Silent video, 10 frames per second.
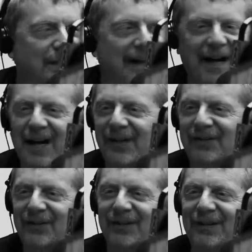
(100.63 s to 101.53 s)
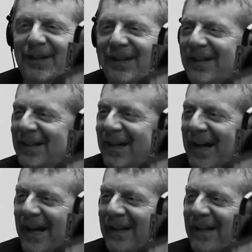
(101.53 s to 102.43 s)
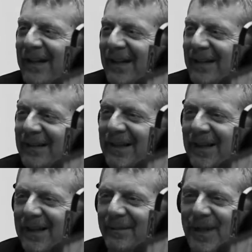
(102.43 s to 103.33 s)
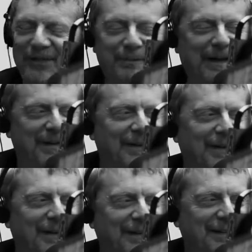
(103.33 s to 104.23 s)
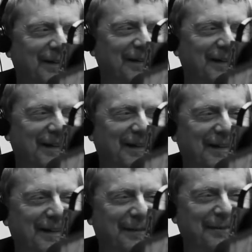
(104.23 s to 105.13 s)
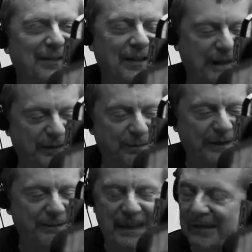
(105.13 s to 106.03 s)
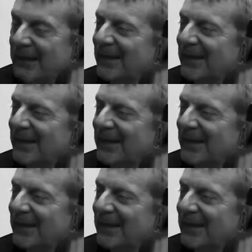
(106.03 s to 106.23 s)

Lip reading: my house and had a much better. You're gonna have to bleep that.